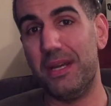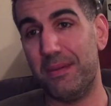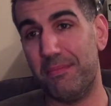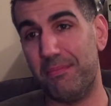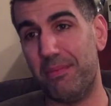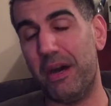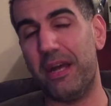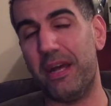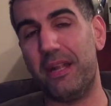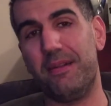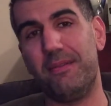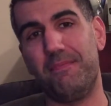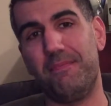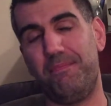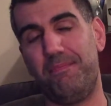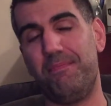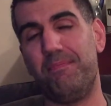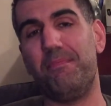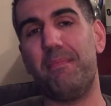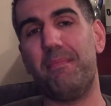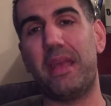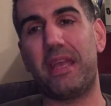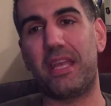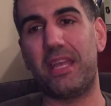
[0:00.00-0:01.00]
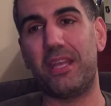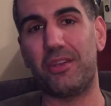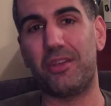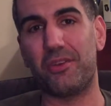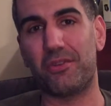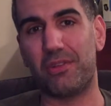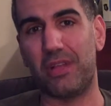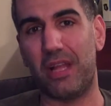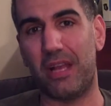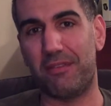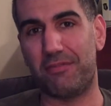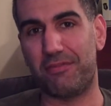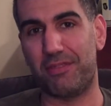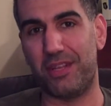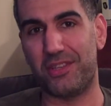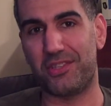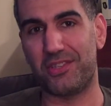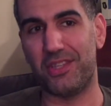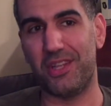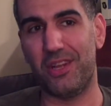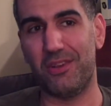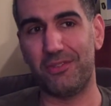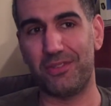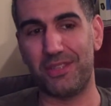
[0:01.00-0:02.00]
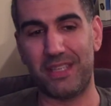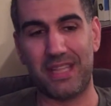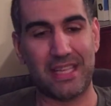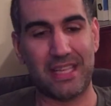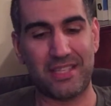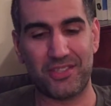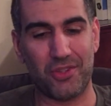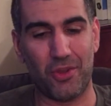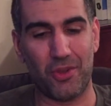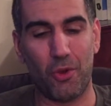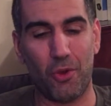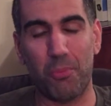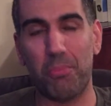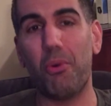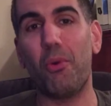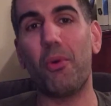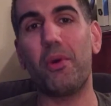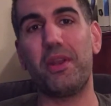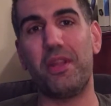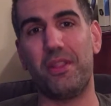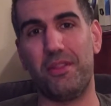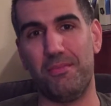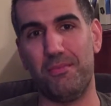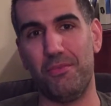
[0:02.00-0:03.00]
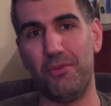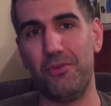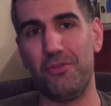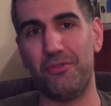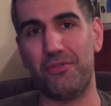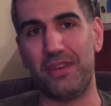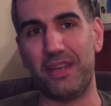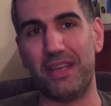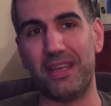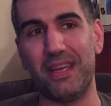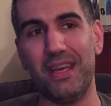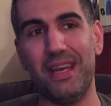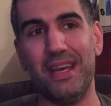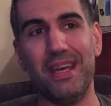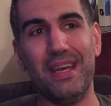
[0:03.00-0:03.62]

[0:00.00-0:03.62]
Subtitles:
but making your life less lonely? That's the whole point of the movie.